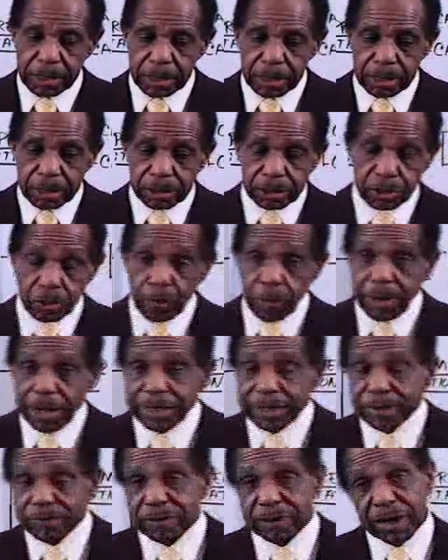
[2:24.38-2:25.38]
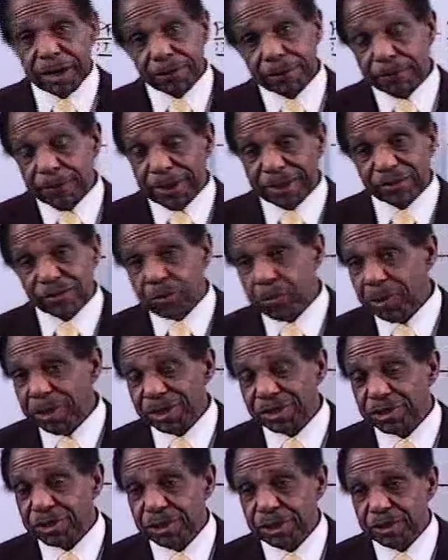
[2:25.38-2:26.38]
So I guess our next
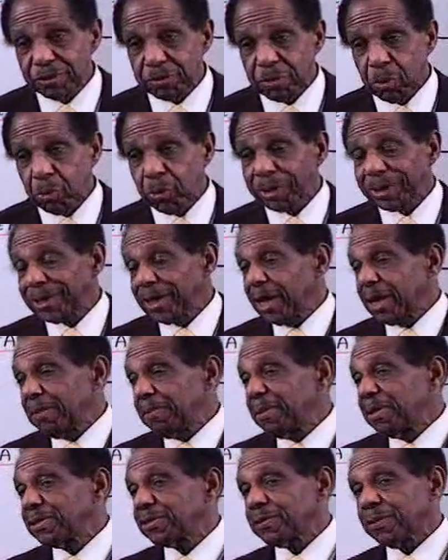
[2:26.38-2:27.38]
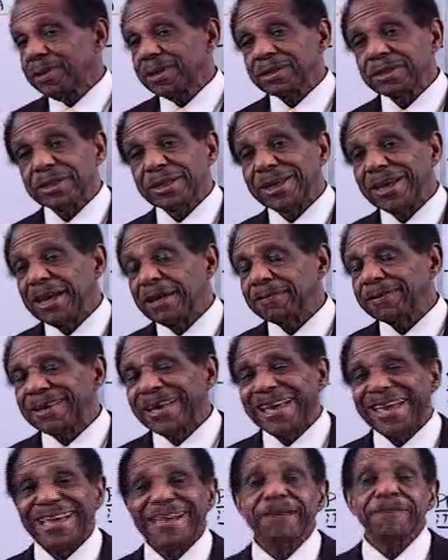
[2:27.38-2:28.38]
question is, well, what kind of mens reas do you have to
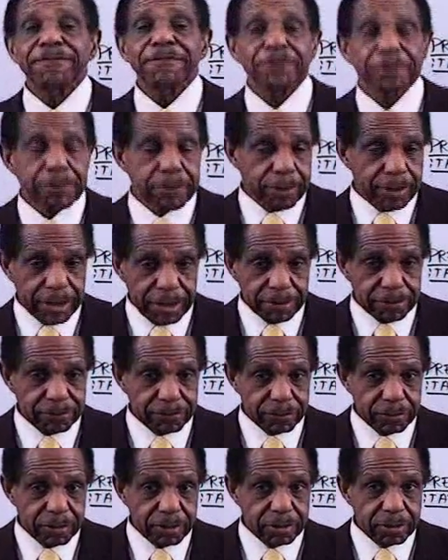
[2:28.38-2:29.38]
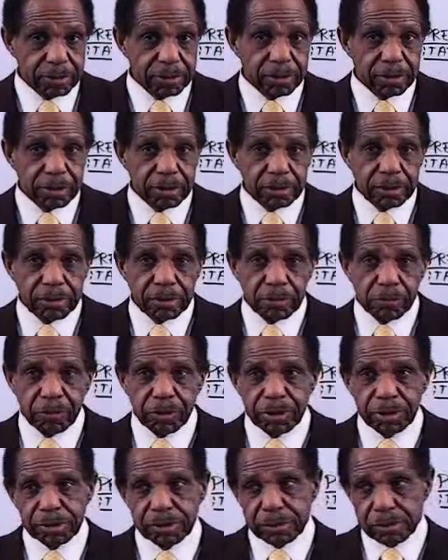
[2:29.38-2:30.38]
have for crimes?
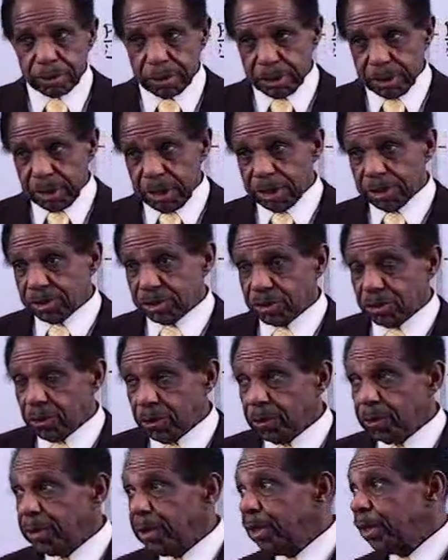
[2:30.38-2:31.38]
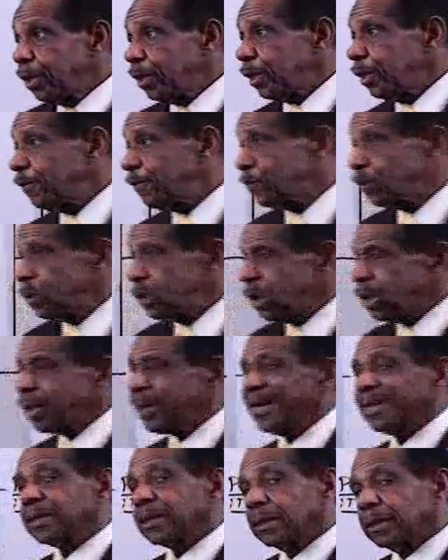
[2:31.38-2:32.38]
And so if you look
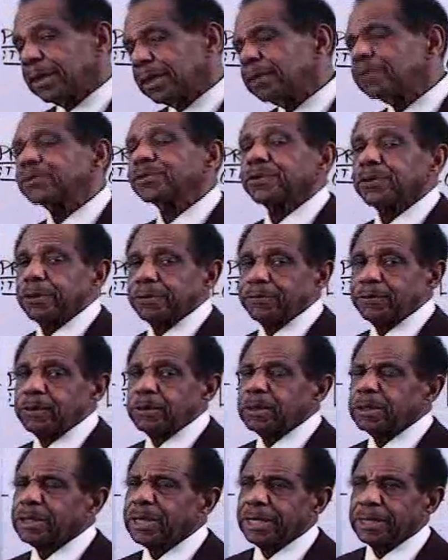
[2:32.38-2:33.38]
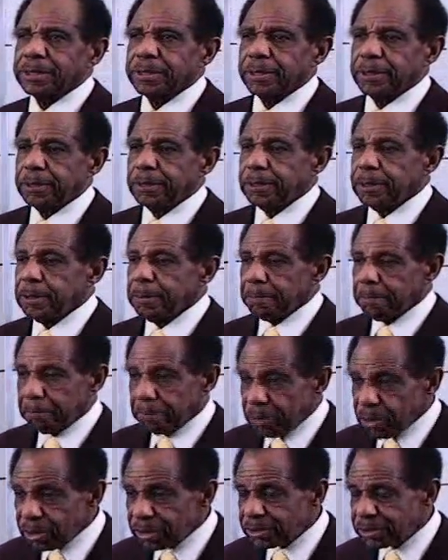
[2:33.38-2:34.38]
at the literature, if you look at the
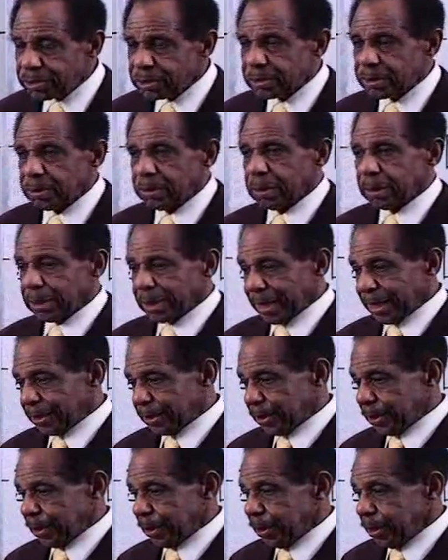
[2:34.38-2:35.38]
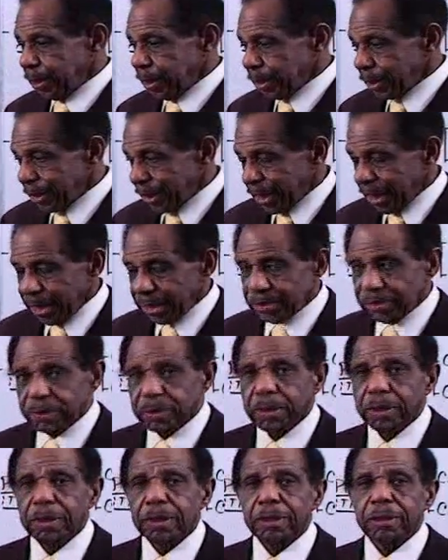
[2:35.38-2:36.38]
books, you look at the case
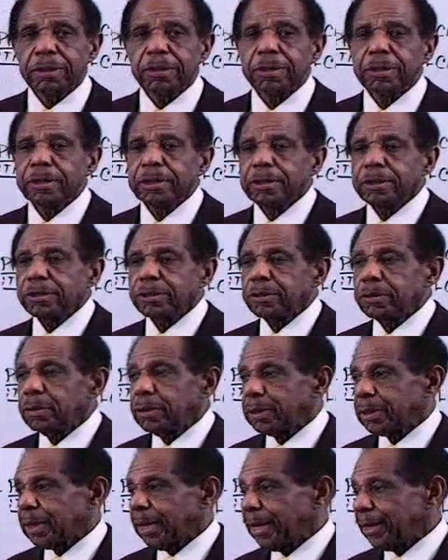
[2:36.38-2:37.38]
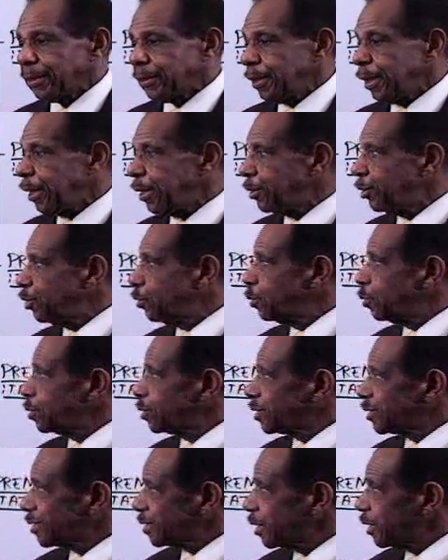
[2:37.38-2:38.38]
law, you look at
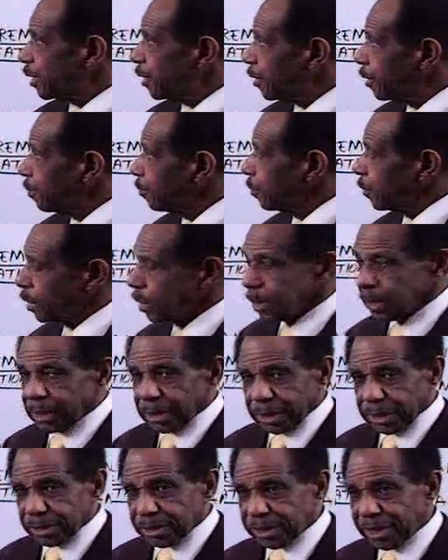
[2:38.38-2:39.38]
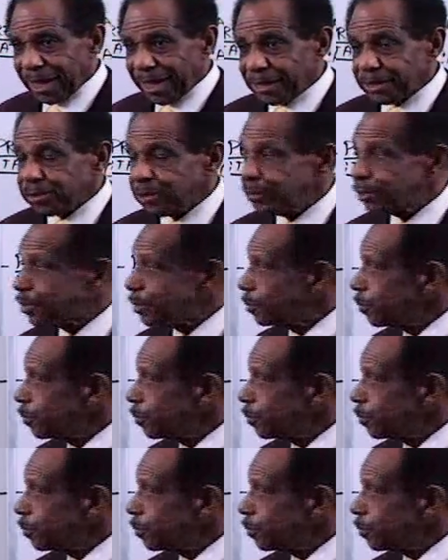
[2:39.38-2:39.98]
the statutes,